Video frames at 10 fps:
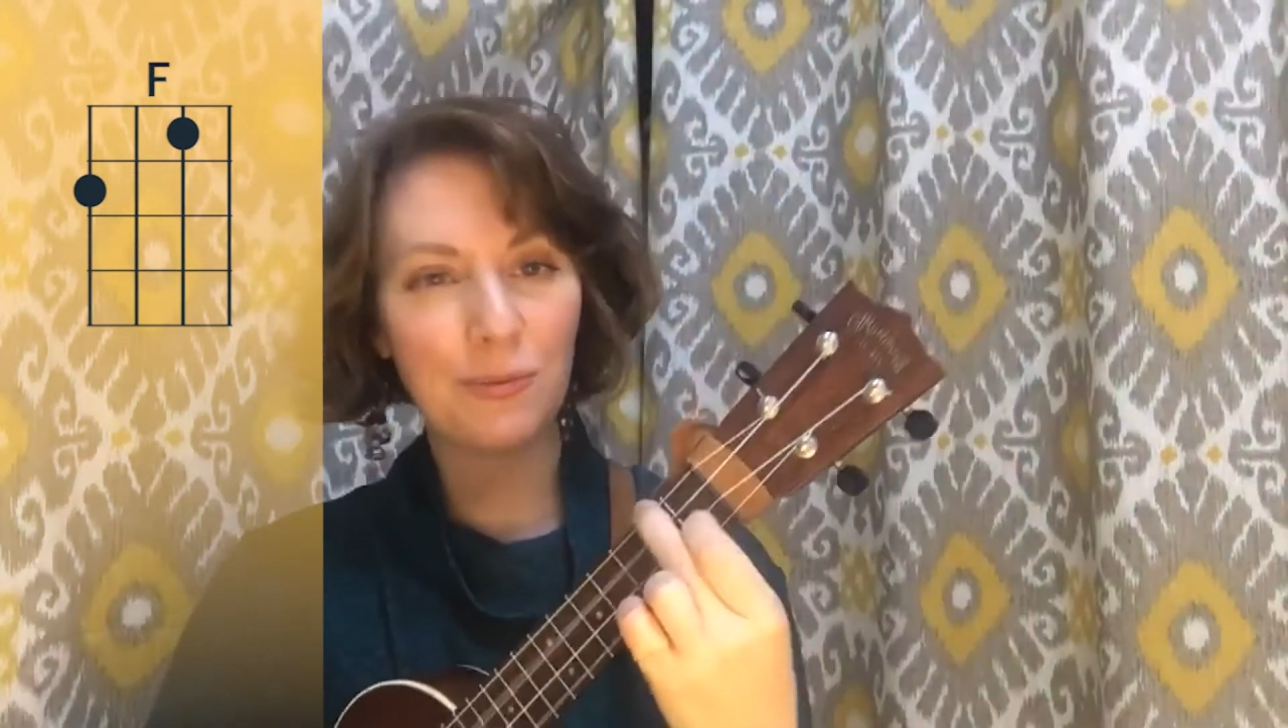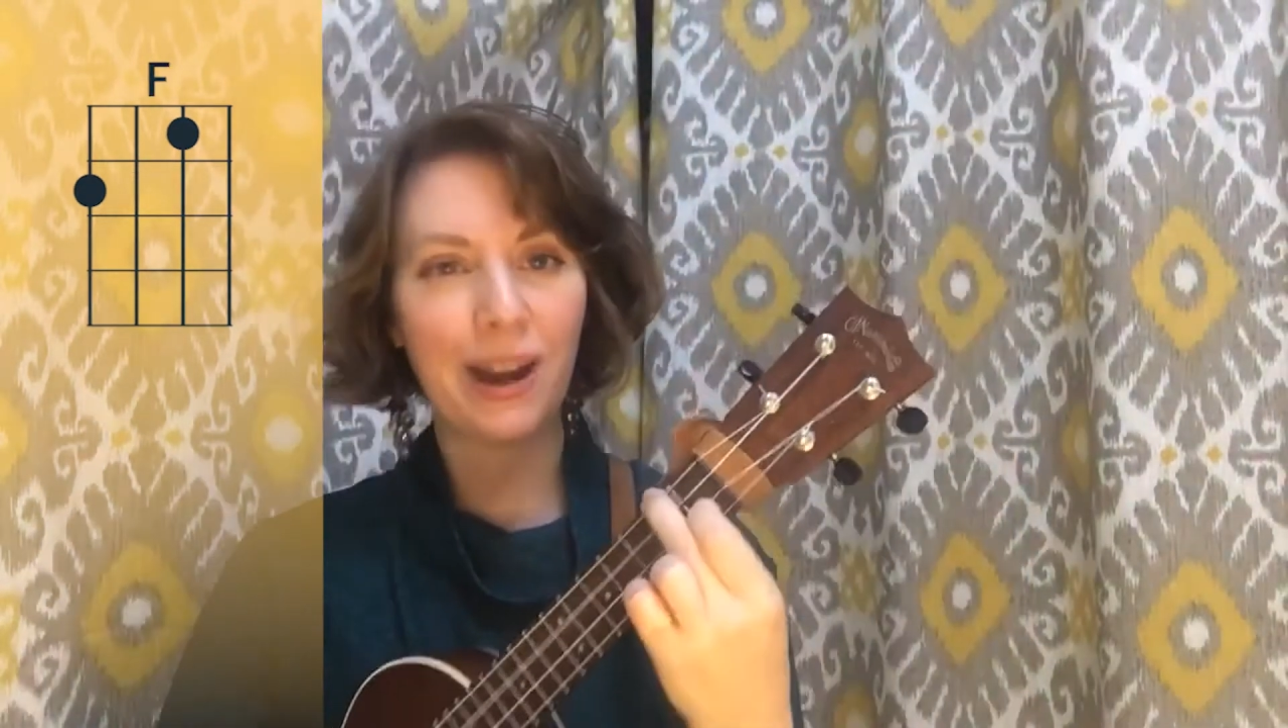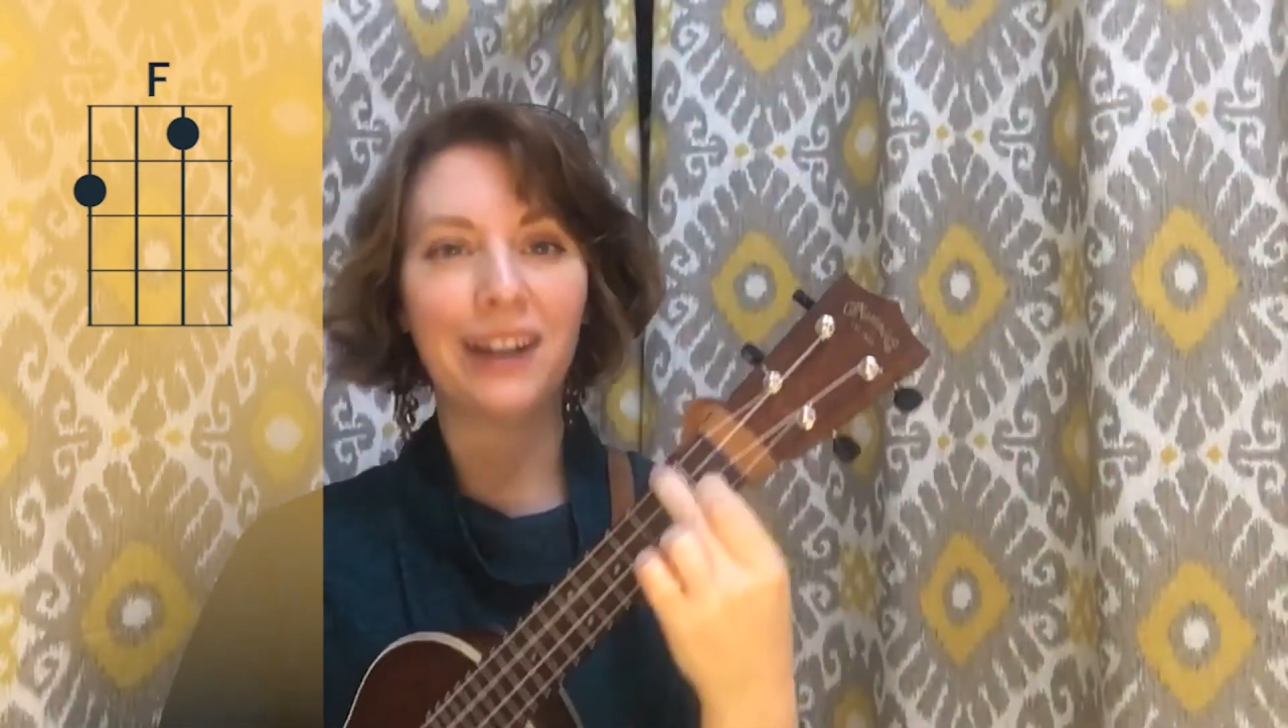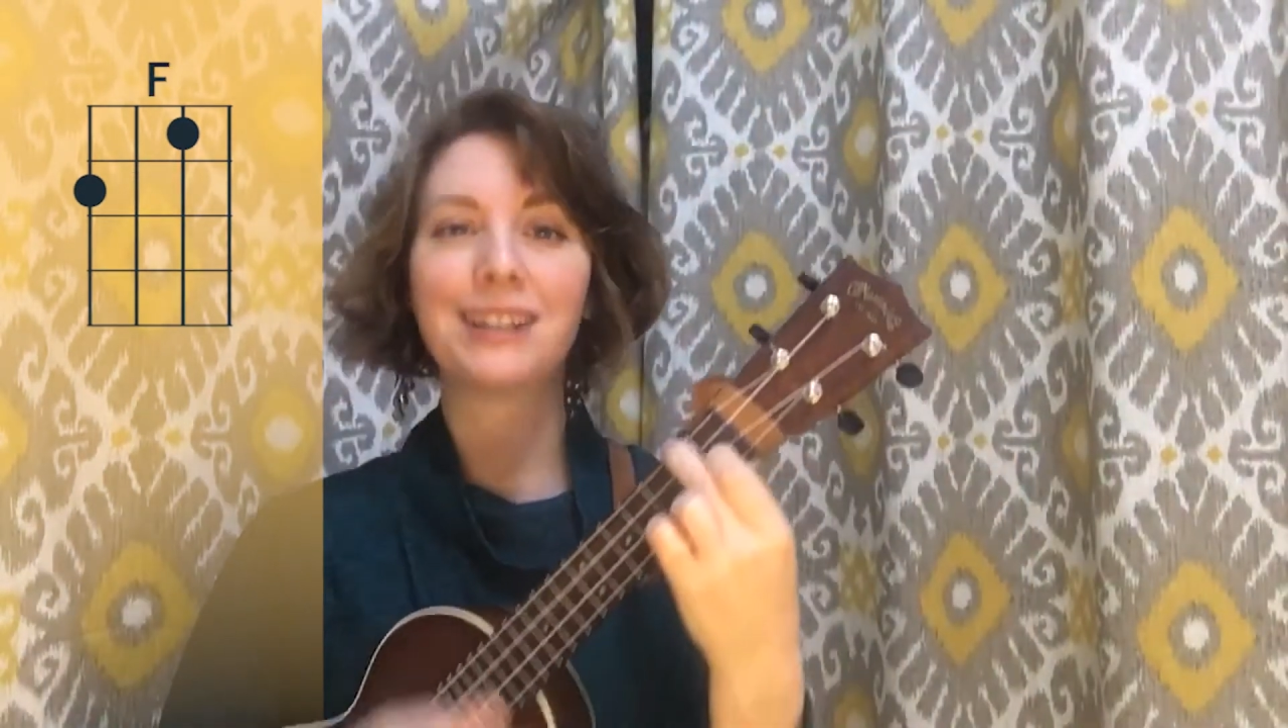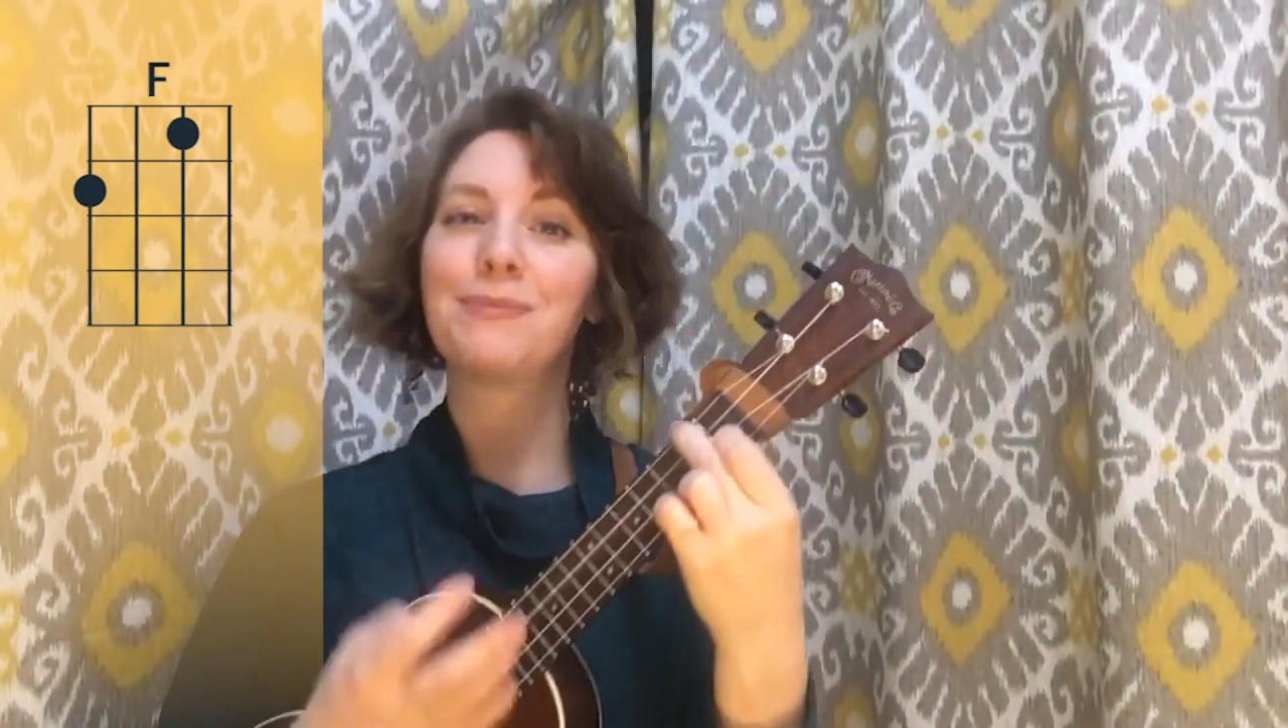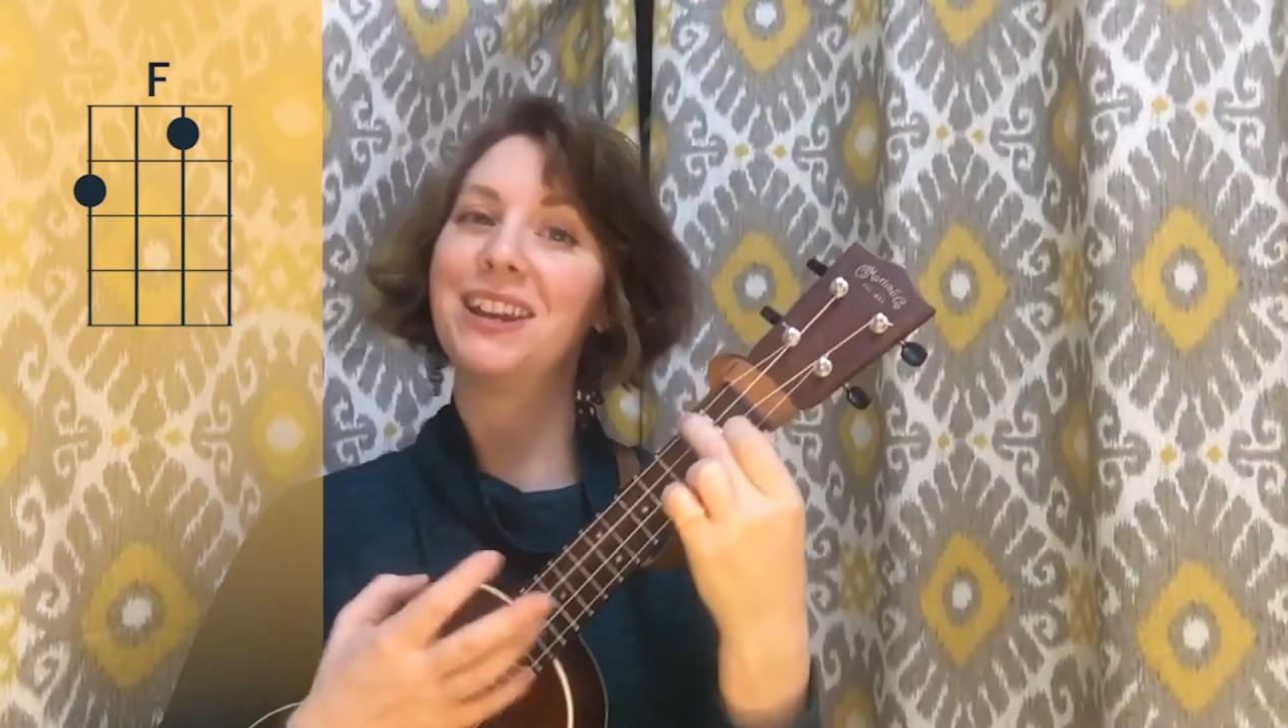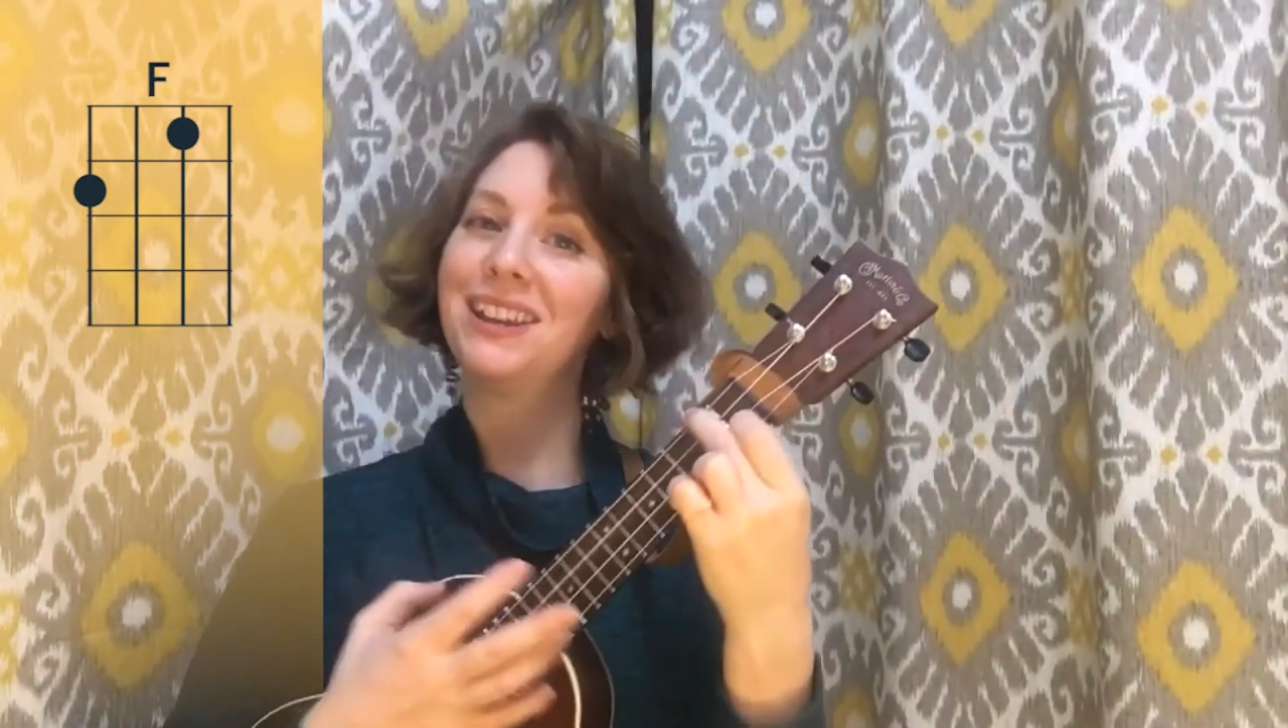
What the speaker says: practice playing